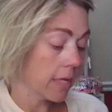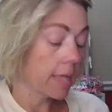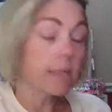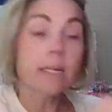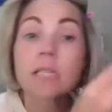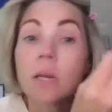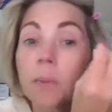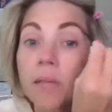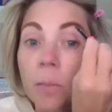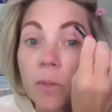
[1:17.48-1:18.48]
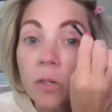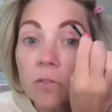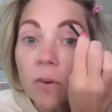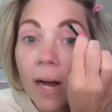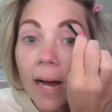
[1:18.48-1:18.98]
And it does come with that
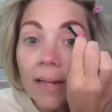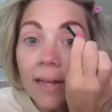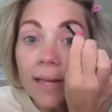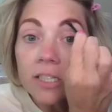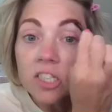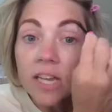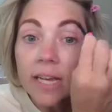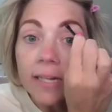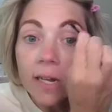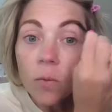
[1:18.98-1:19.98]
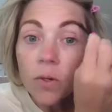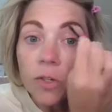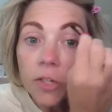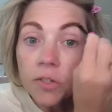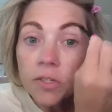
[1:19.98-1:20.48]
beautiful highlight shade, and I
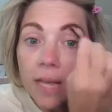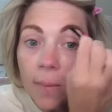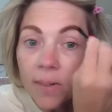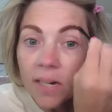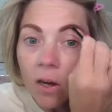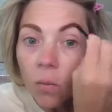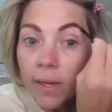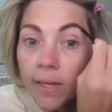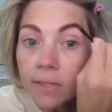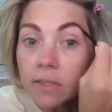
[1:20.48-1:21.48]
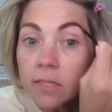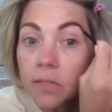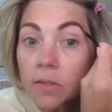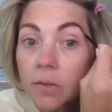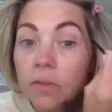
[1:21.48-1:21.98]
will use that, but I'll wait
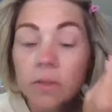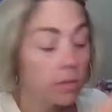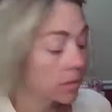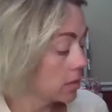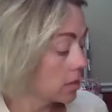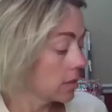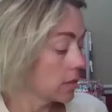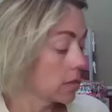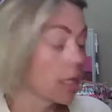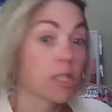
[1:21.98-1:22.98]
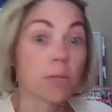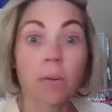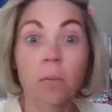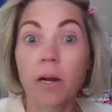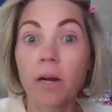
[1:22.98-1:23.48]
until I do
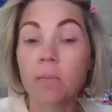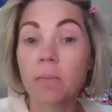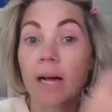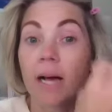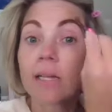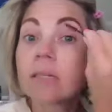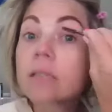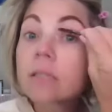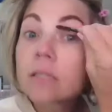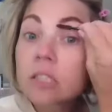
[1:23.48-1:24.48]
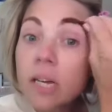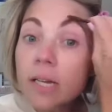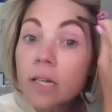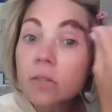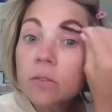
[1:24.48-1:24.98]
my eye
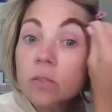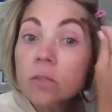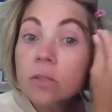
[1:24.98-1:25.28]
shadows.